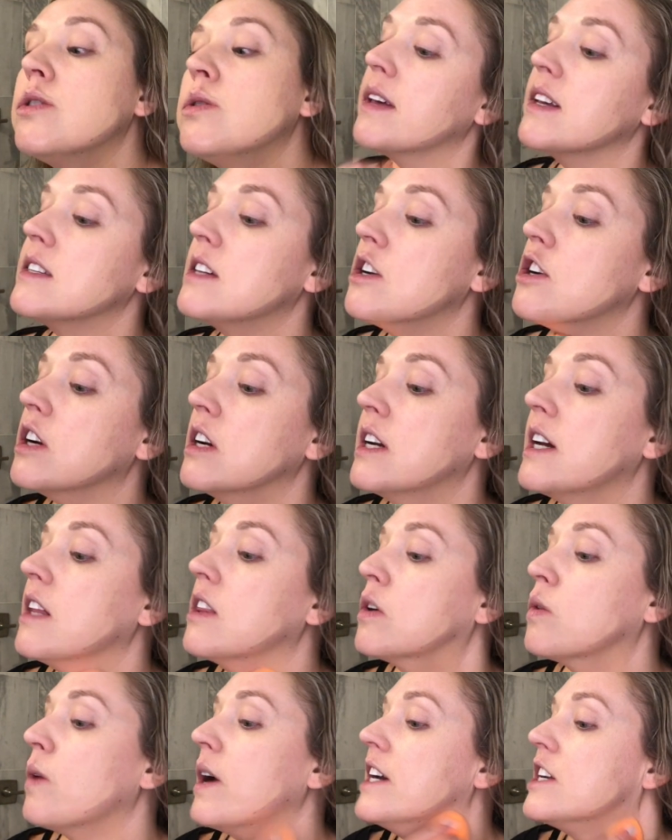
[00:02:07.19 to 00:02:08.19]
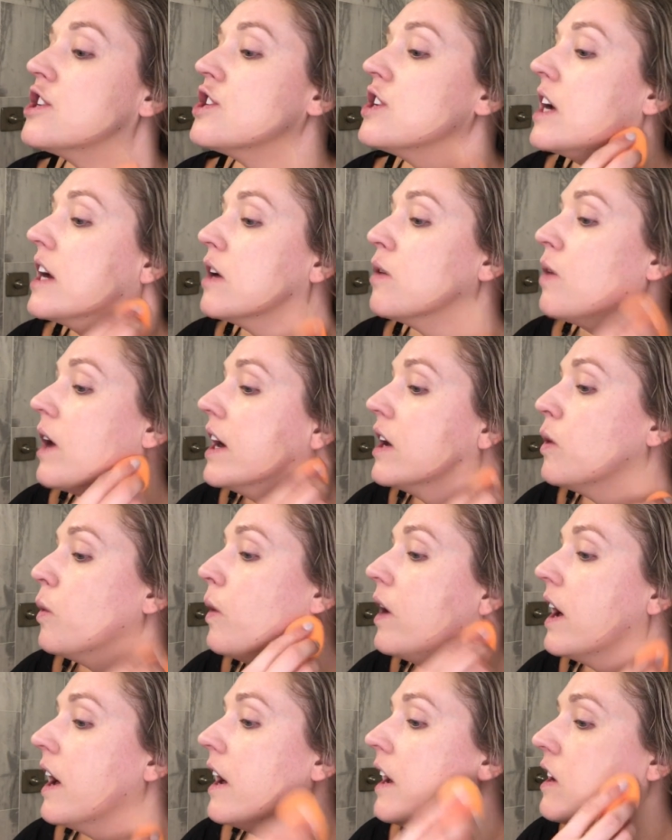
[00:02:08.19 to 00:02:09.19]
because then you're gonna get the right shade right
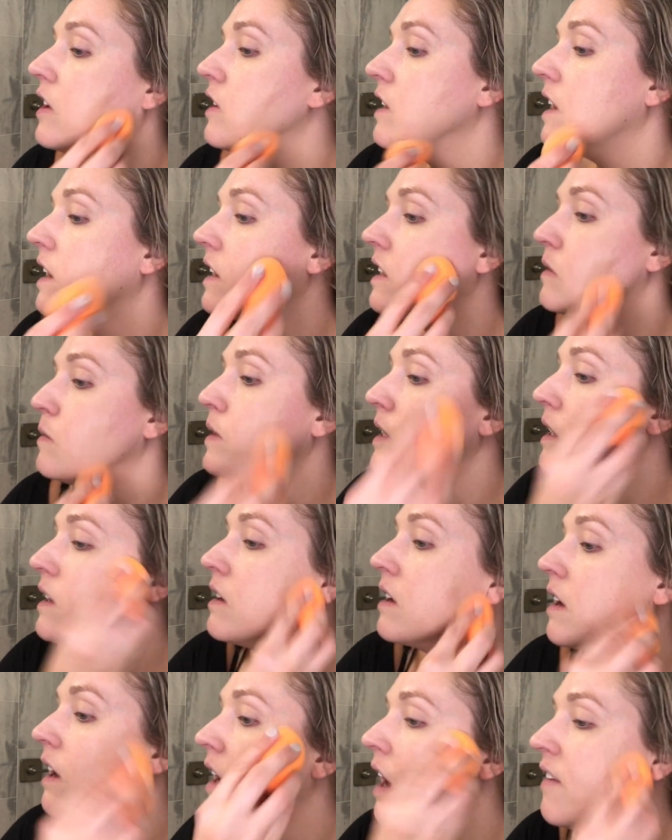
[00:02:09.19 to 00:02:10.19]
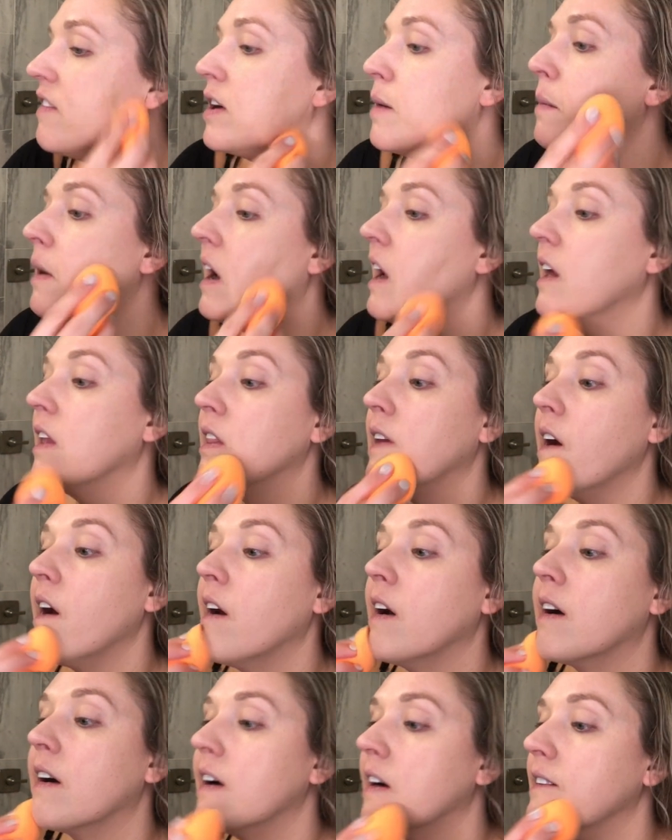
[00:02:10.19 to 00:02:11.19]
away and you're not gonna be having to buy a
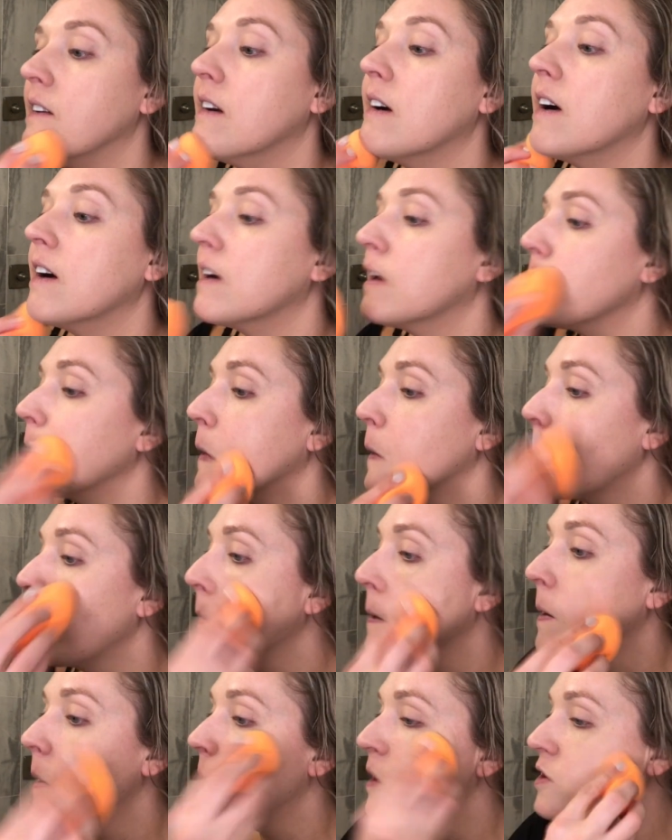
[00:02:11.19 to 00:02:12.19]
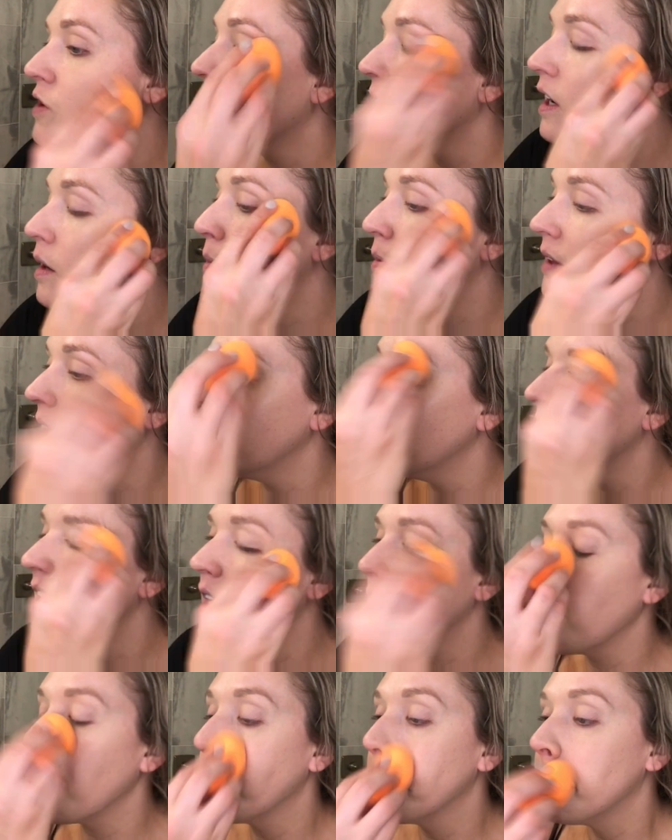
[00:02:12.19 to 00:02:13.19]
lighter and a darker, trying to blend
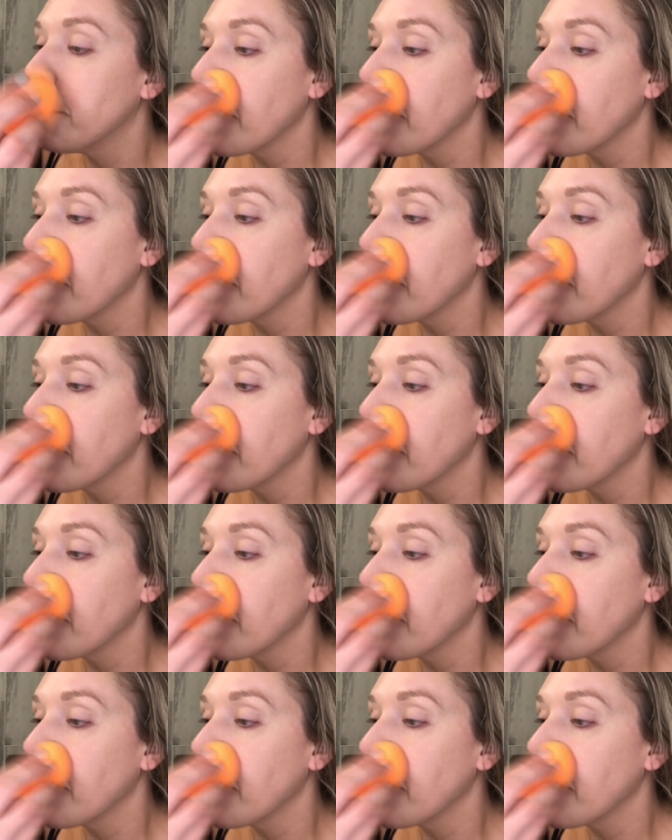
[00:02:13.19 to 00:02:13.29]
it.